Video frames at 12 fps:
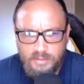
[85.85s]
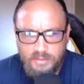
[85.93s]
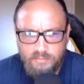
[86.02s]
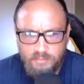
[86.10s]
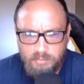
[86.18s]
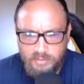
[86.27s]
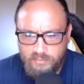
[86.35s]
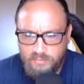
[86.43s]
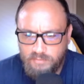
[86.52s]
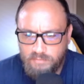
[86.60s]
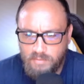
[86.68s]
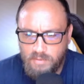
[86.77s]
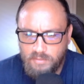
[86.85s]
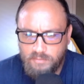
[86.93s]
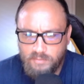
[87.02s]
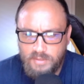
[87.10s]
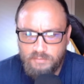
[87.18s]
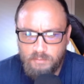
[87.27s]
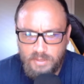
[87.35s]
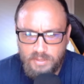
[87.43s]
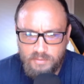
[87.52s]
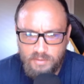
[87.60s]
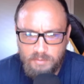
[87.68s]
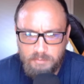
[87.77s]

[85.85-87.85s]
is to play d4. So that's what I did.